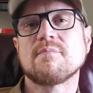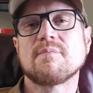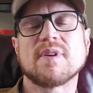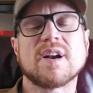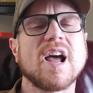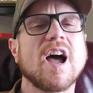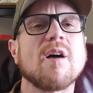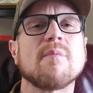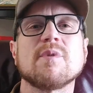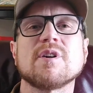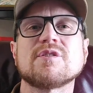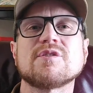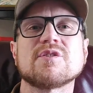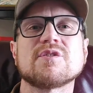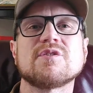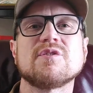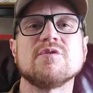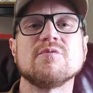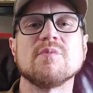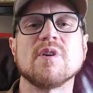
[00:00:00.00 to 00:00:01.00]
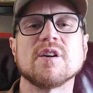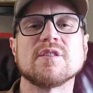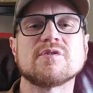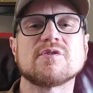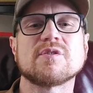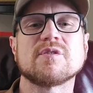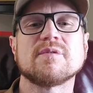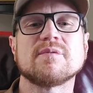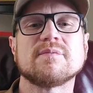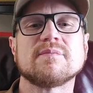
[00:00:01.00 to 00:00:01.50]
But how much is too
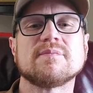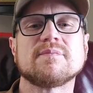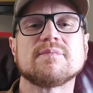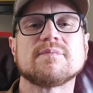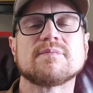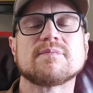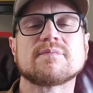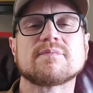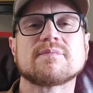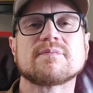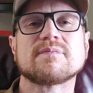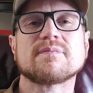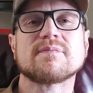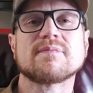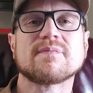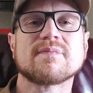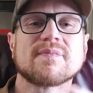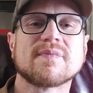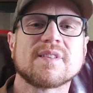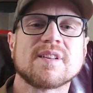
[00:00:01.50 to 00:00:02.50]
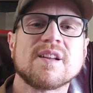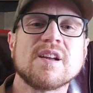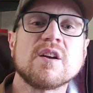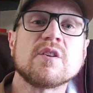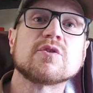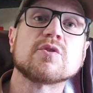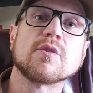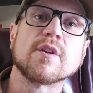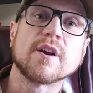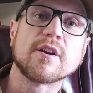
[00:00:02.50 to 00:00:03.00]
much?
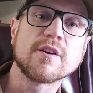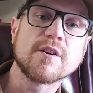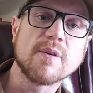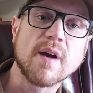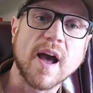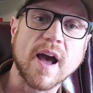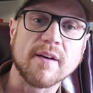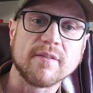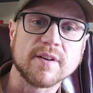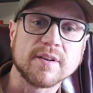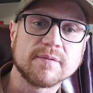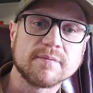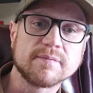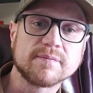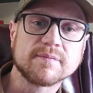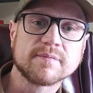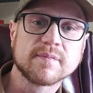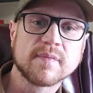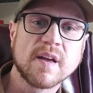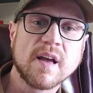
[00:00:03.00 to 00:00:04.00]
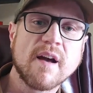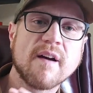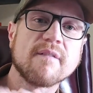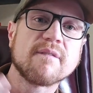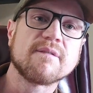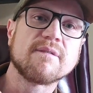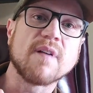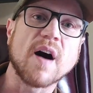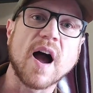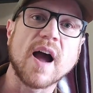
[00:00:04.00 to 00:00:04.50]
So there you have it.
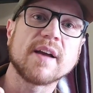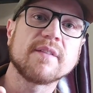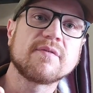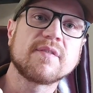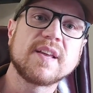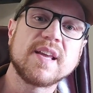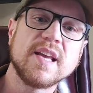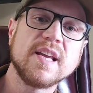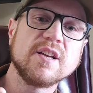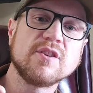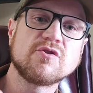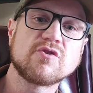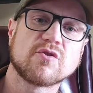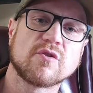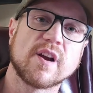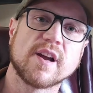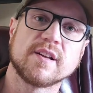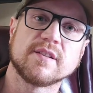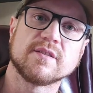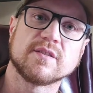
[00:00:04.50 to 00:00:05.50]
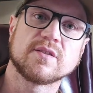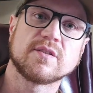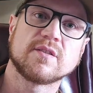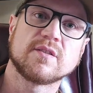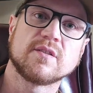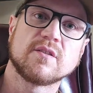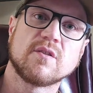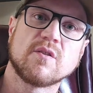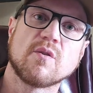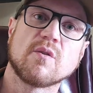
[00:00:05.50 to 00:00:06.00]
5 key trends
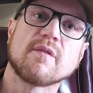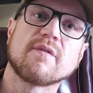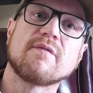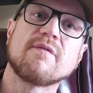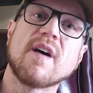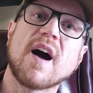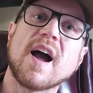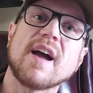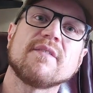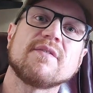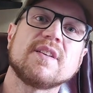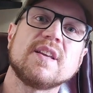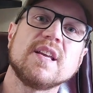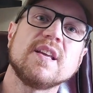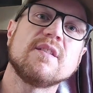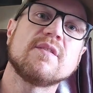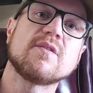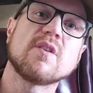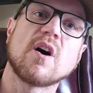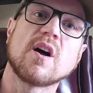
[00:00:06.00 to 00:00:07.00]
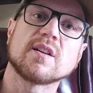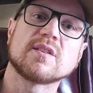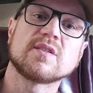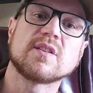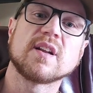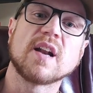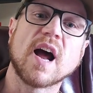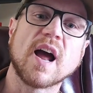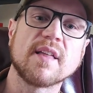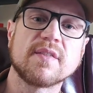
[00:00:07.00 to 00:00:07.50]
or 5 key thoughts
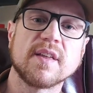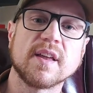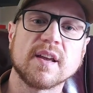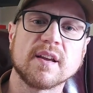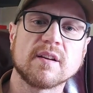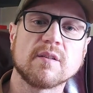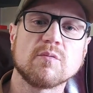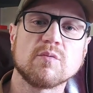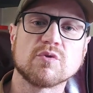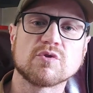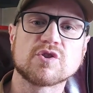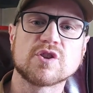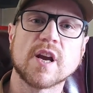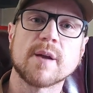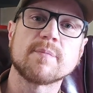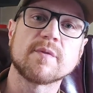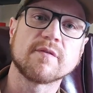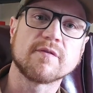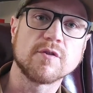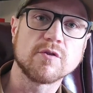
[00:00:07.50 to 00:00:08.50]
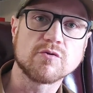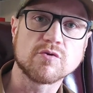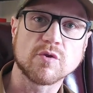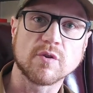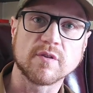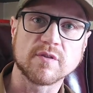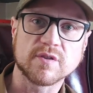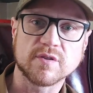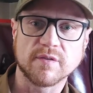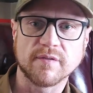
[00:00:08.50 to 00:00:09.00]
that I think will shape the
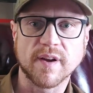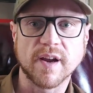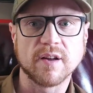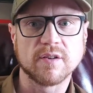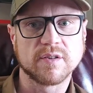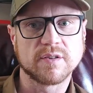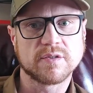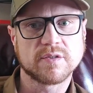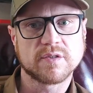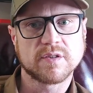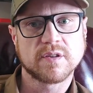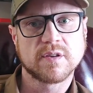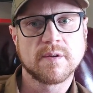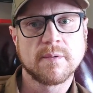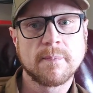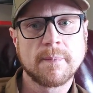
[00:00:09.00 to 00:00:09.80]
future of surveillance.